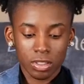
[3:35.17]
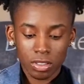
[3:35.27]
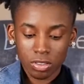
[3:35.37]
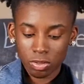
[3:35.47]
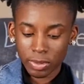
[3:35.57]

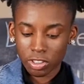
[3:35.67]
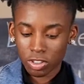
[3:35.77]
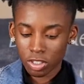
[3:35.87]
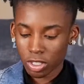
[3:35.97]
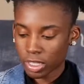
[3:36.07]
So make
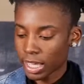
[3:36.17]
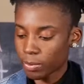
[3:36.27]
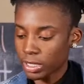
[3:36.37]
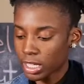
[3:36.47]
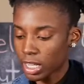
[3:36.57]
sure that
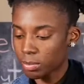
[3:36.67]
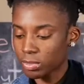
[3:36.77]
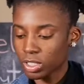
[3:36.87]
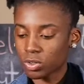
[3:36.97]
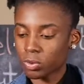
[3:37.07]
we cut them
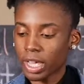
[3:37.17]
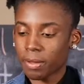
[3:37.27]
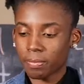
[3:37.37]
this way.